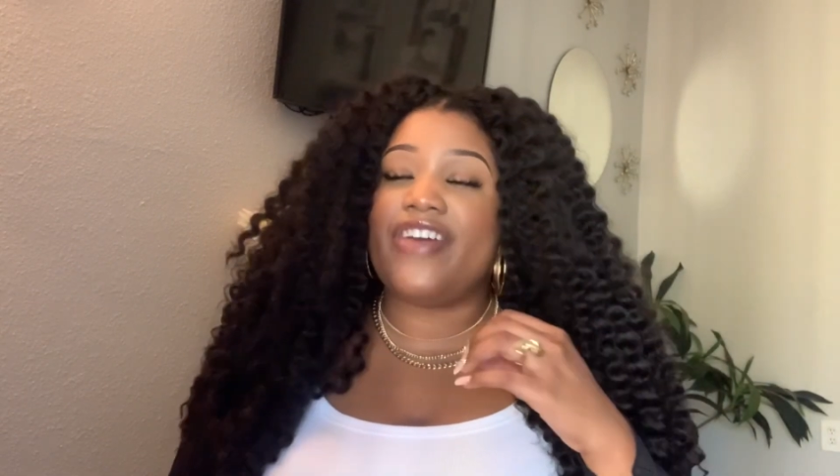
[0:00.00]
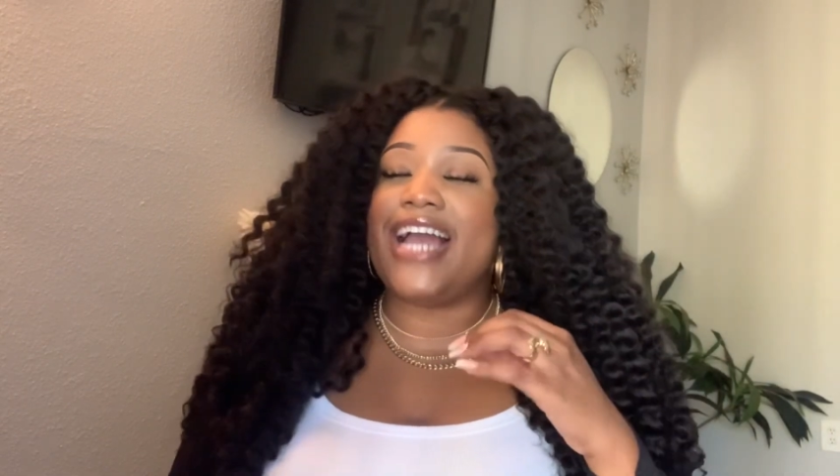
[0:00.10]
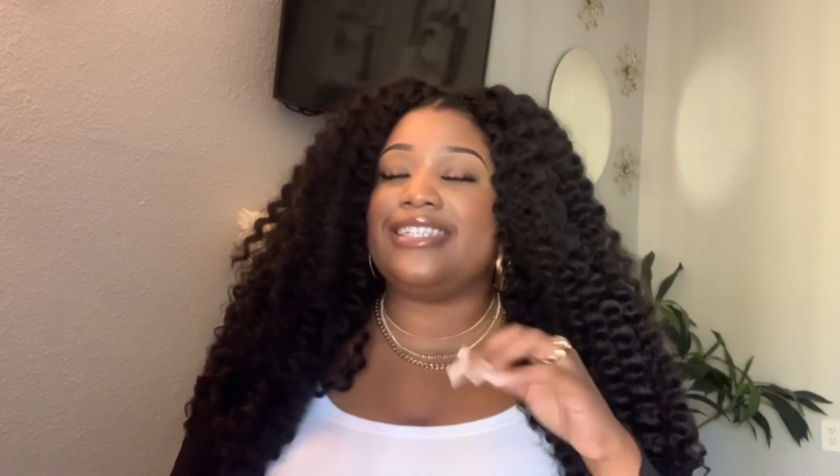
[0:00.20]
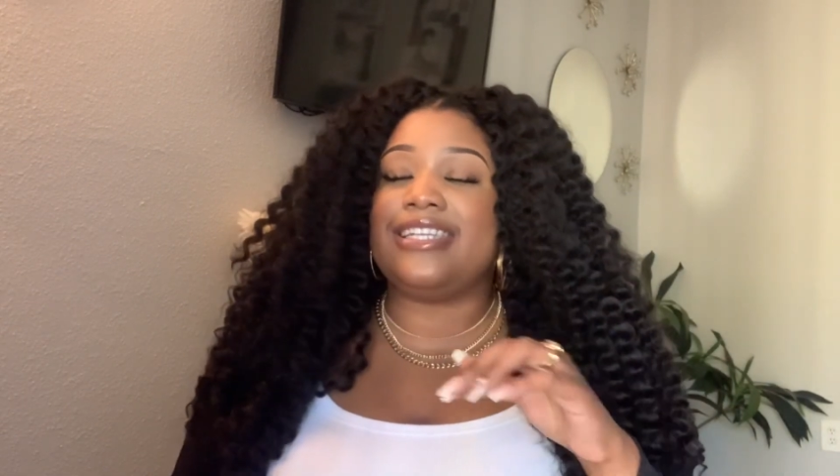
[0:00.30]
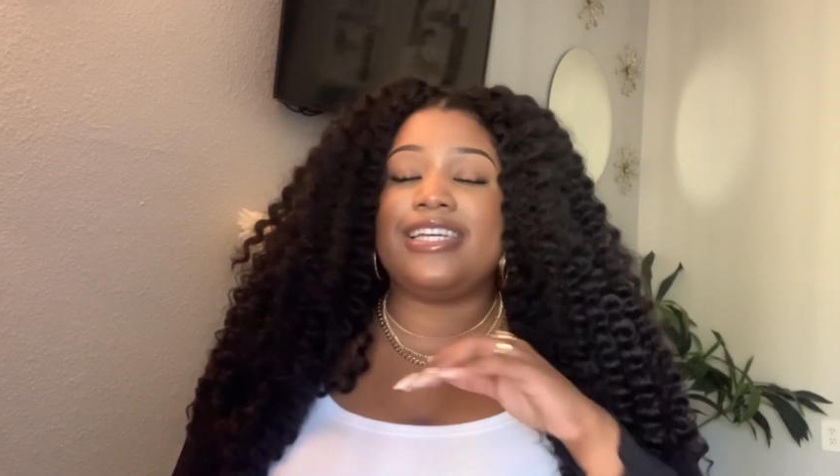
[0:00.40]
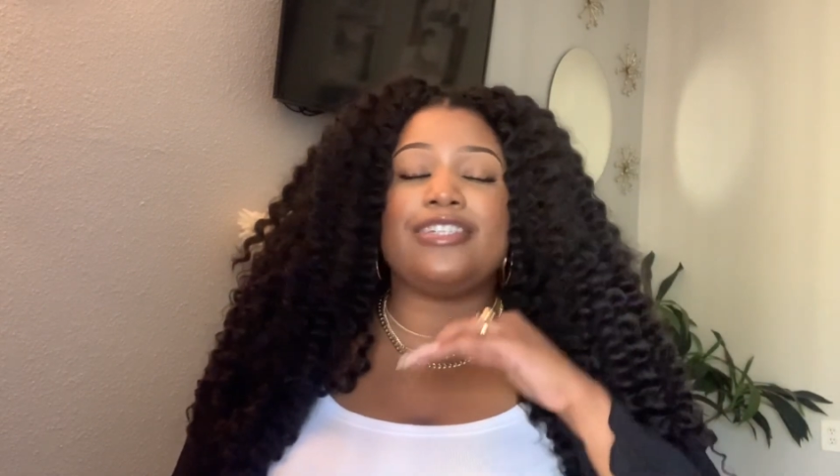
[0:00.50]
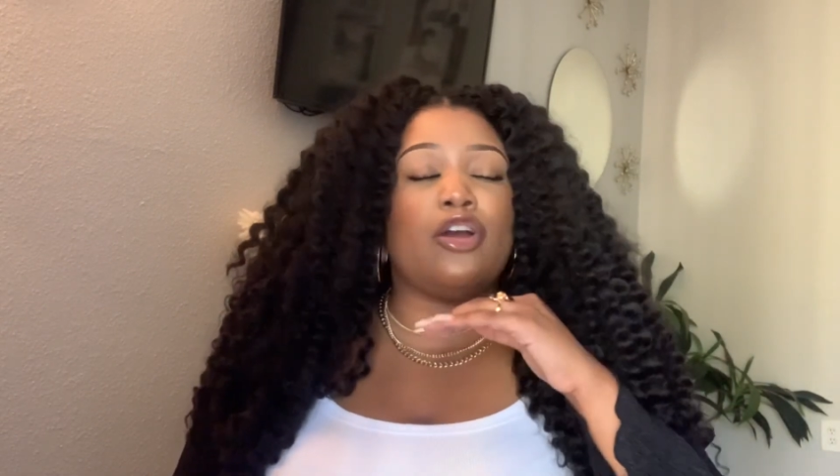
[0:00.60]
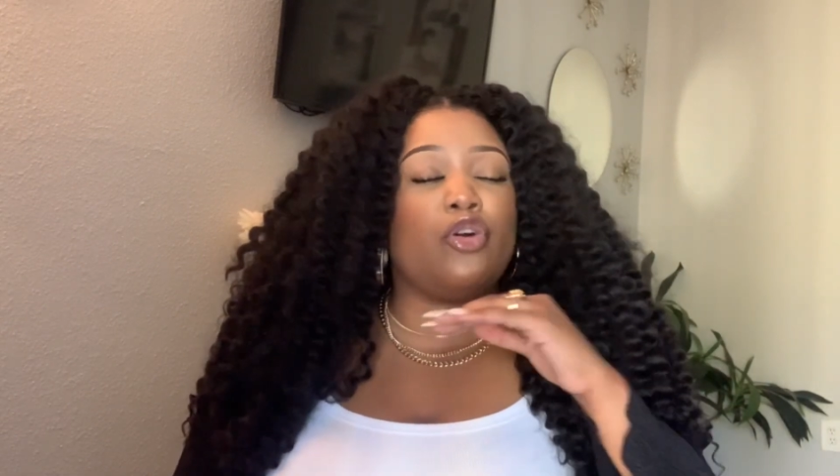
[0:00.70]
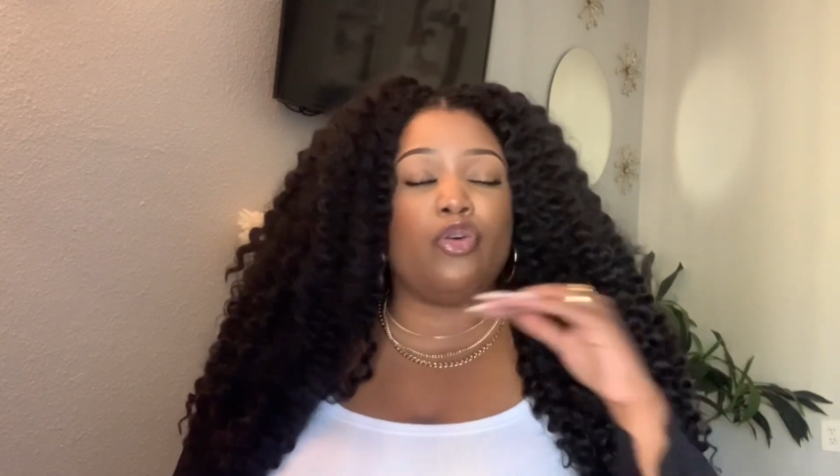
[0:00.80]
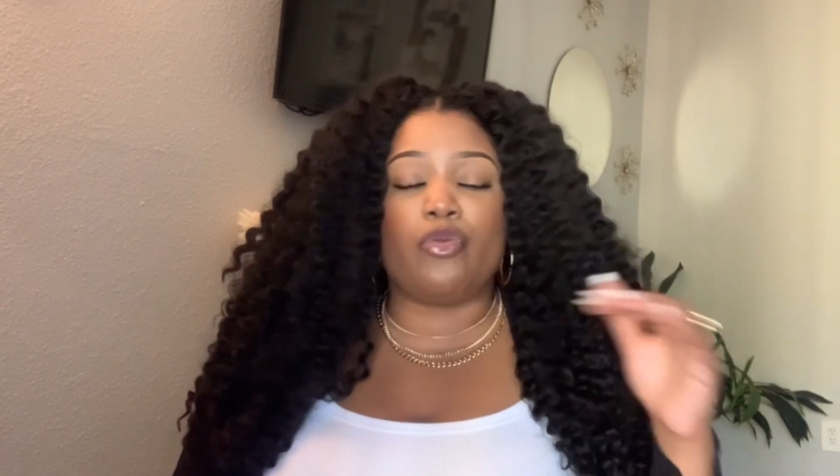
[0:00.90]
fasting is
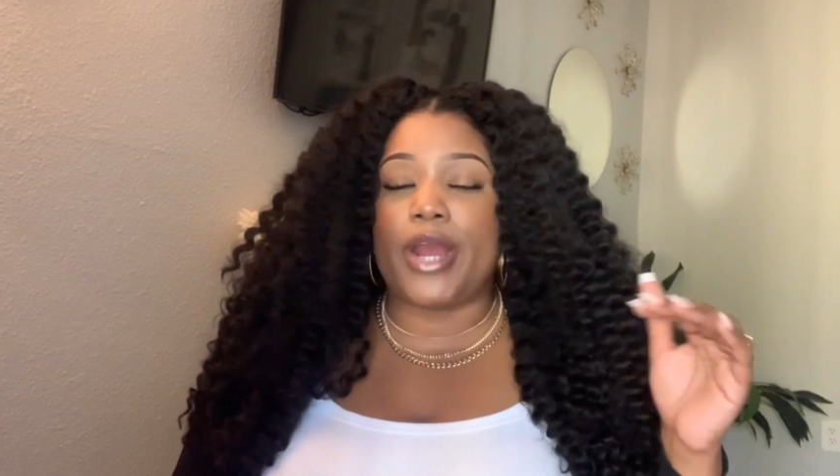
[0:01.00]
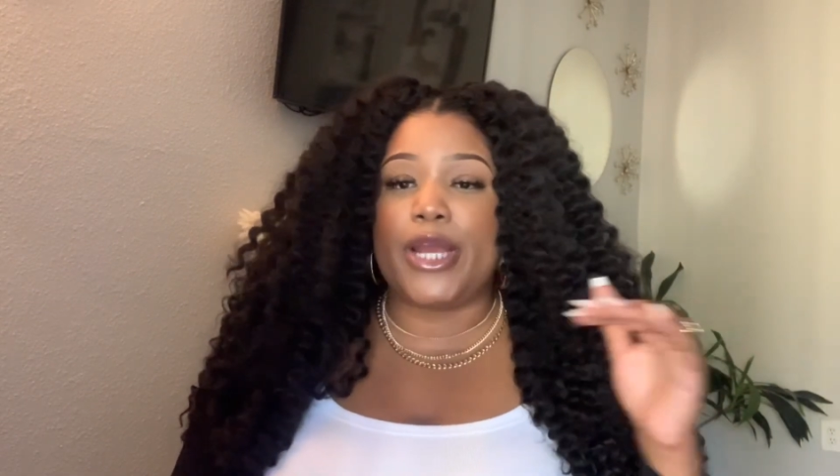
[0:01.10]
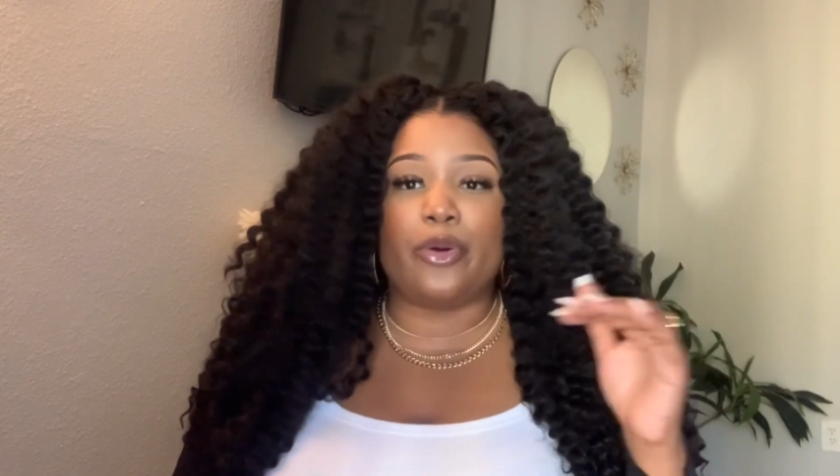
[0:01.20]
a great,